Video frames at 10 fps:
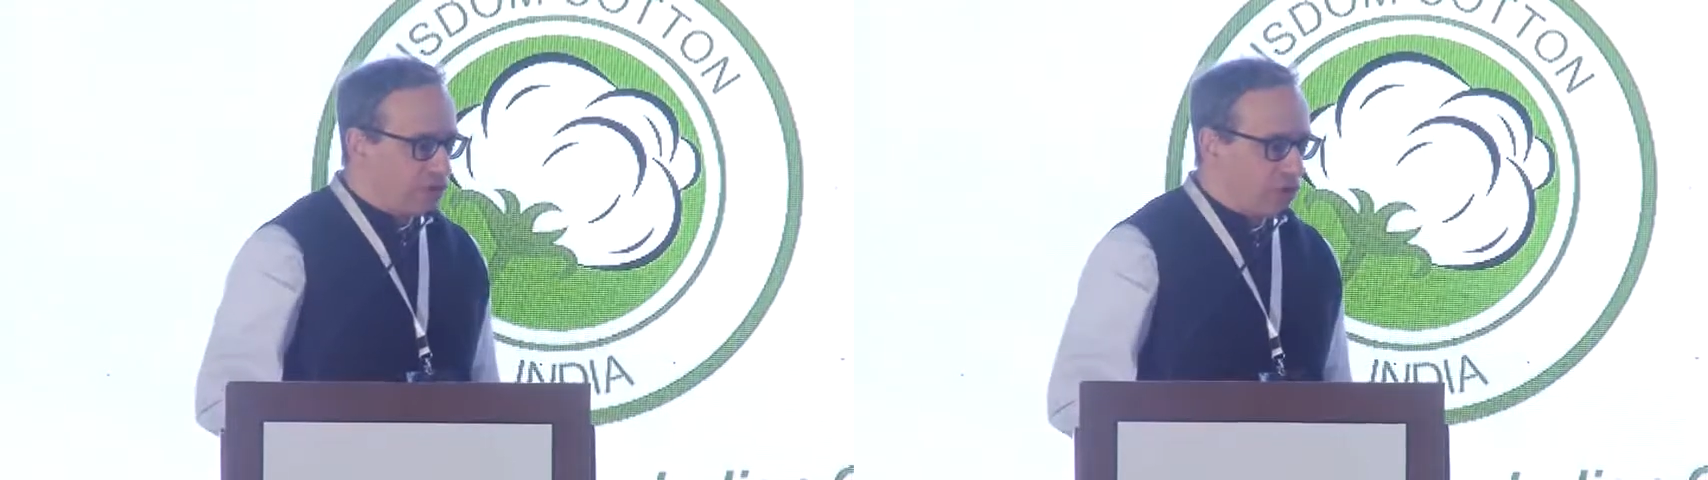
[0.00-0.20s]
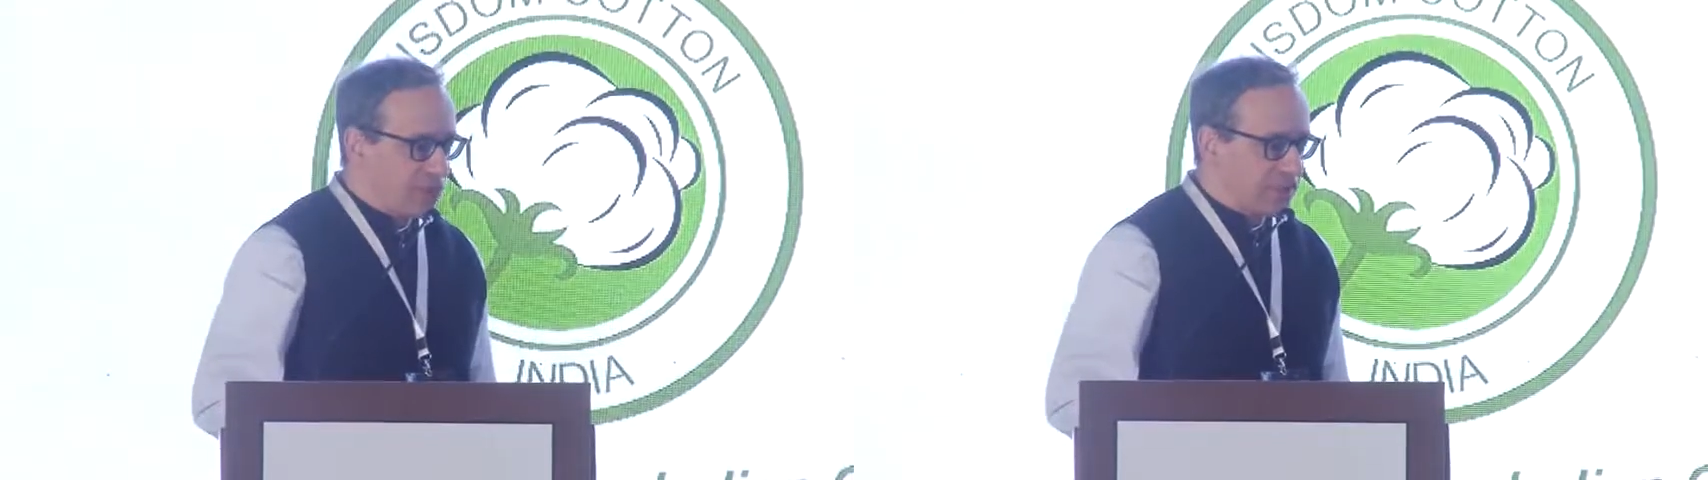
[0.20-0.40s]
to
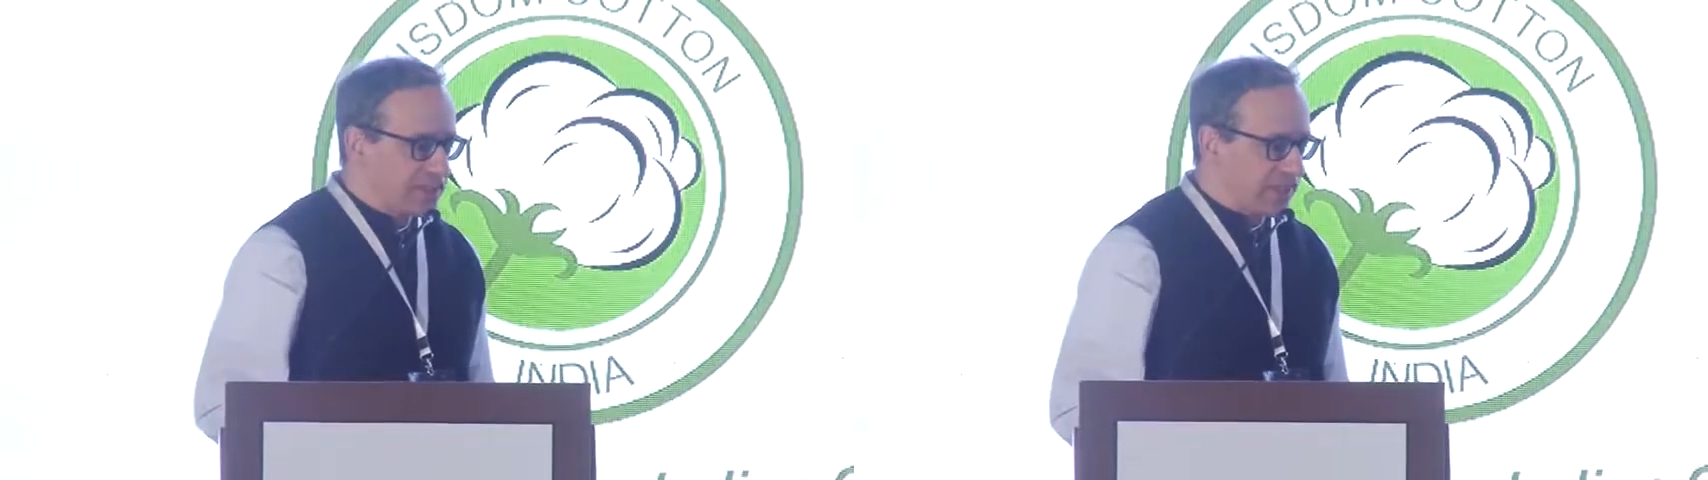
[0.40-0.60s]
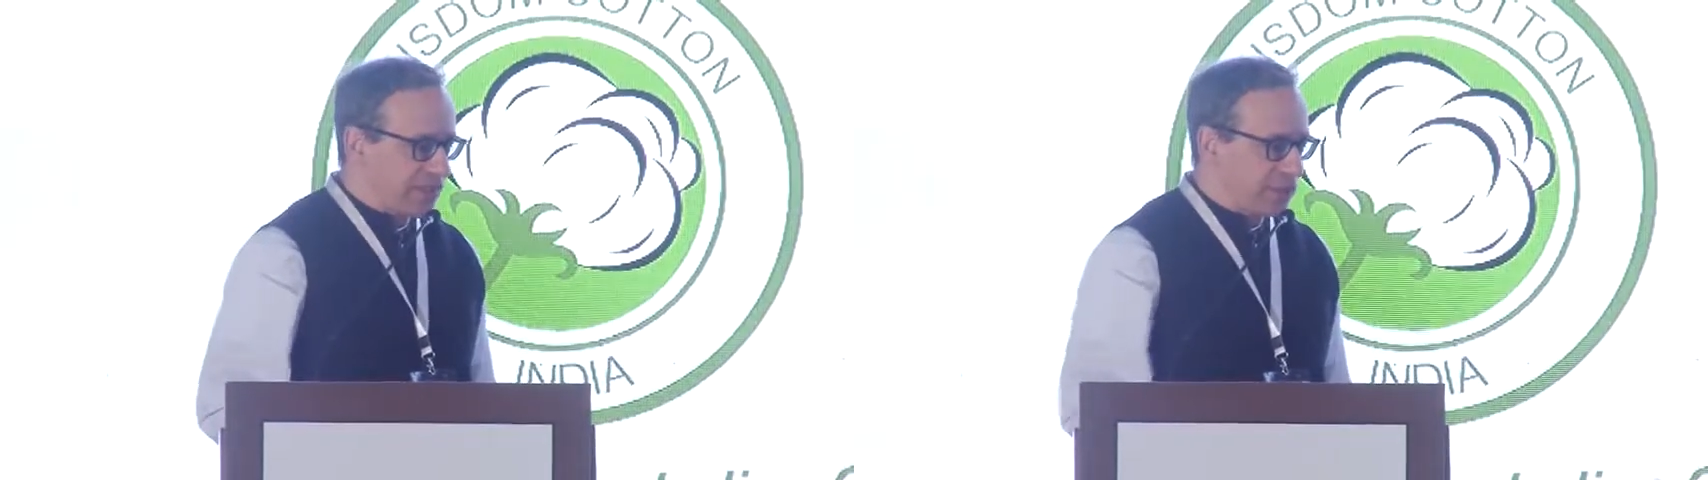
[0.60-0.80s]
always
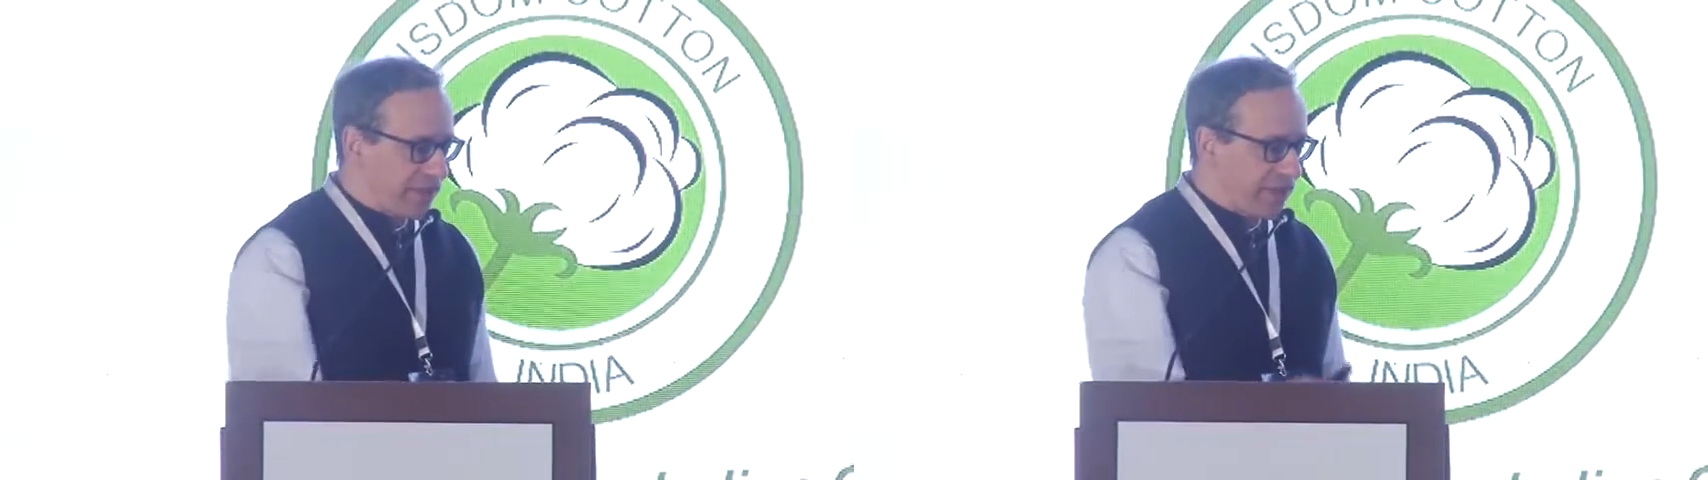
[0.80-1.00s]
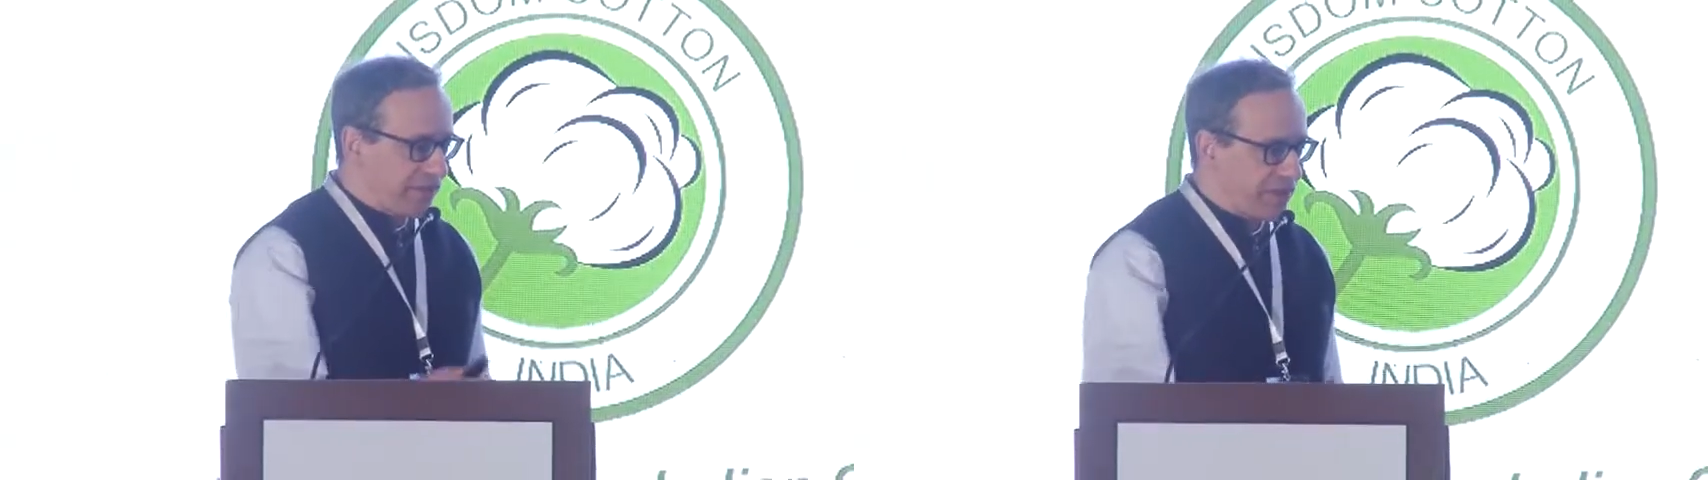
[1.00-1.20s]
start
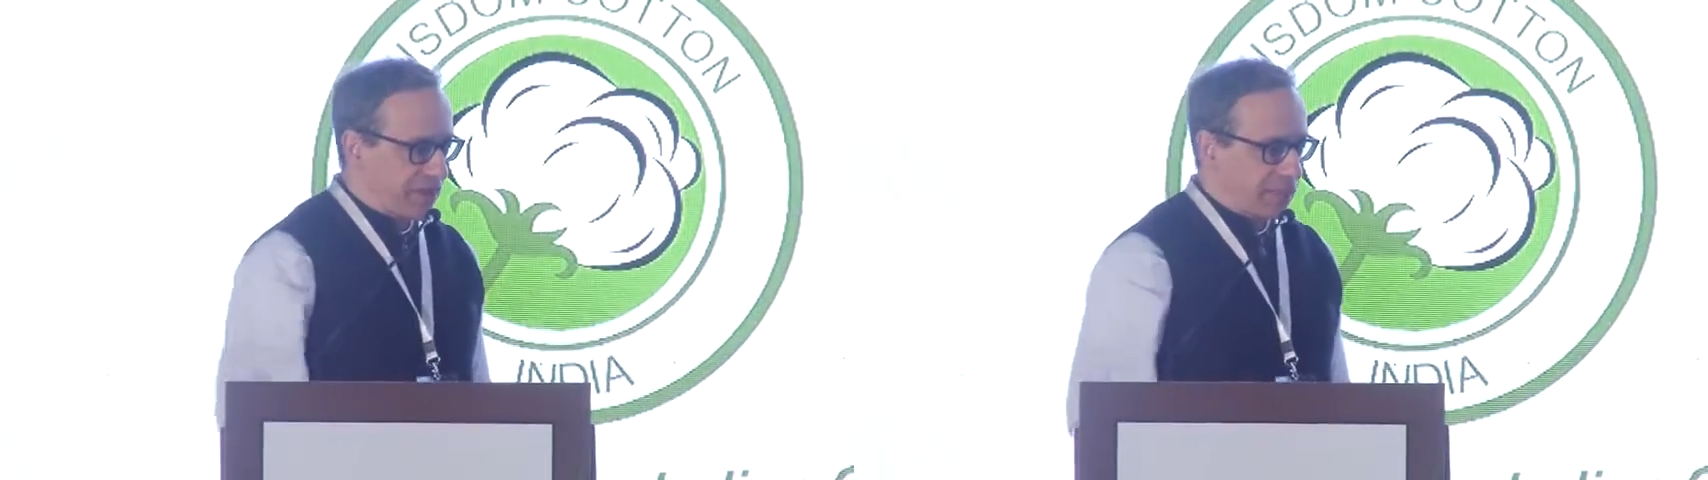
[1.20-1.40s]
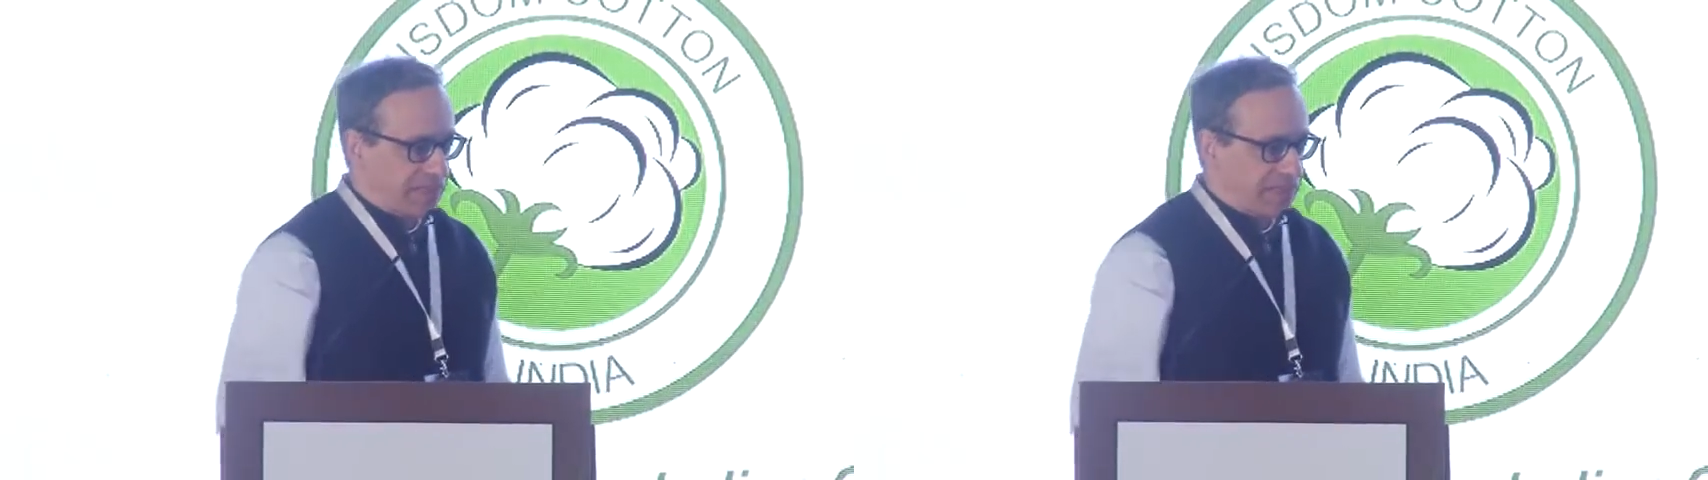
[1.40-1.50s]
with um,